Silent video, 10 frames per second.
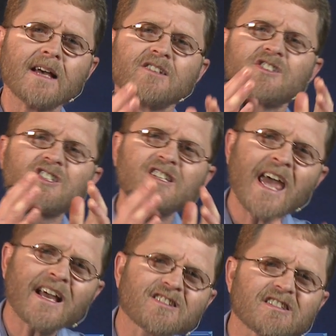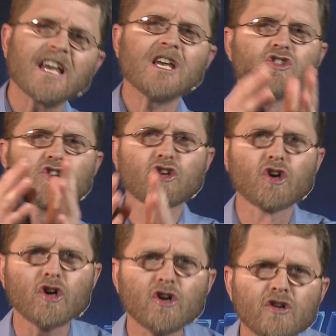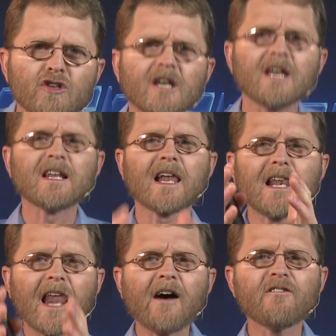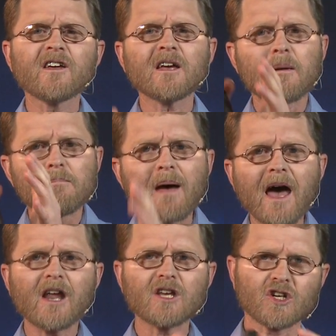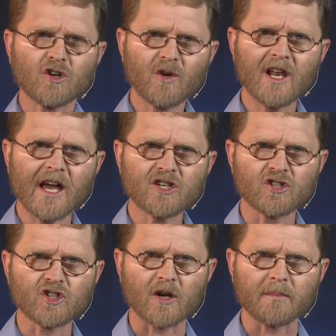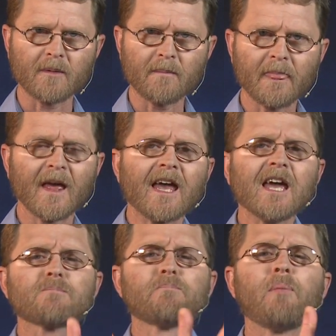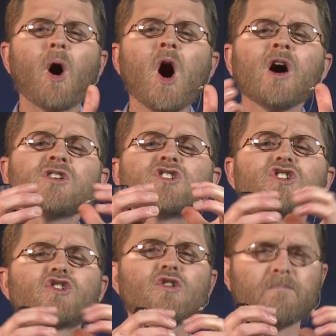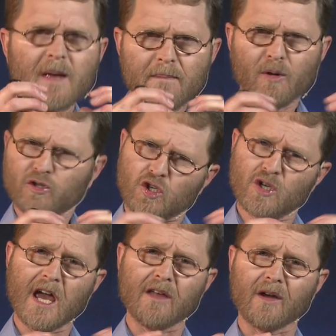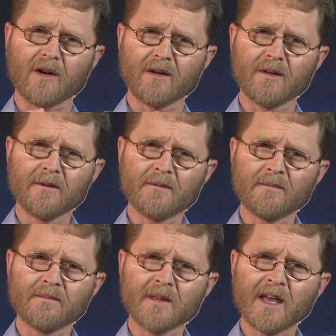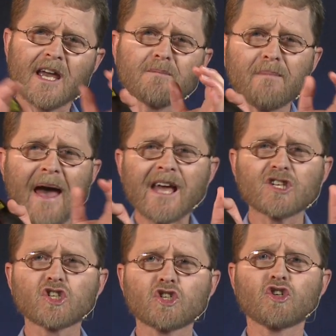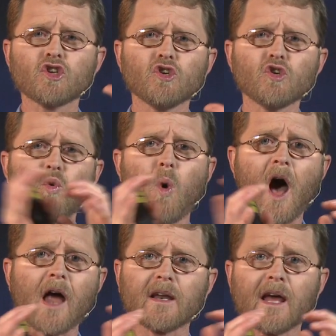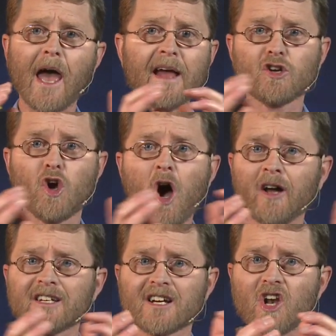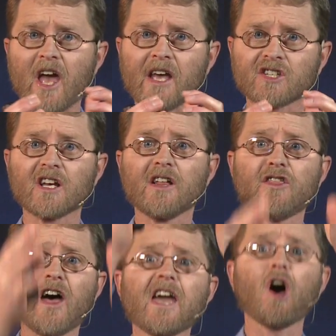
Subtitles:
Sex is good in a loving marriage relationship. It bonds two people together. It makes two one, and God declares they